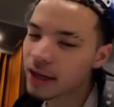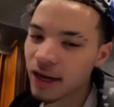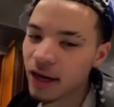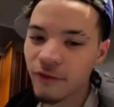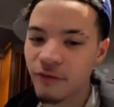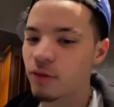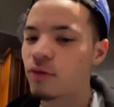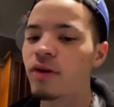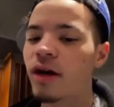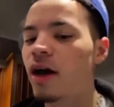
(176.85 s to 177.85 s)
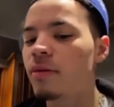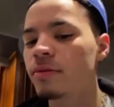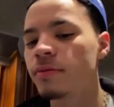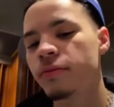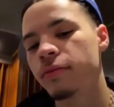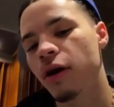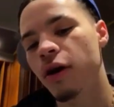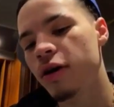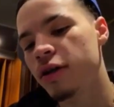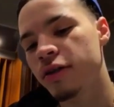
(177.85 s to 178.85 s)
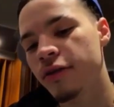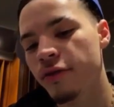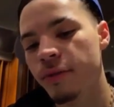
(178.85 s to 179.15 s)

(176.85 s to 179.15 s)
they not finna go on the album. All this shit